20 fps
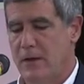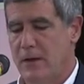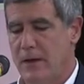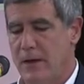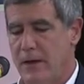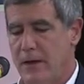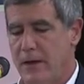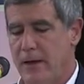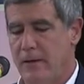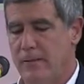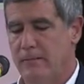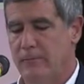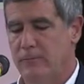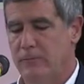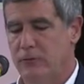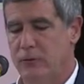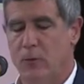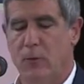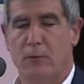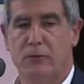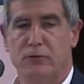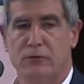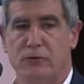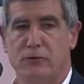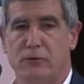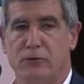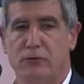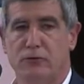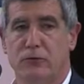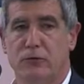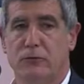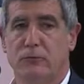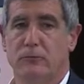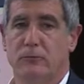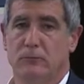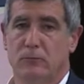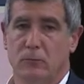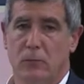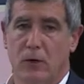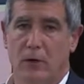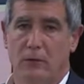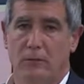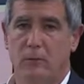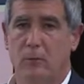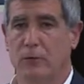Um, so what was the solution? Well,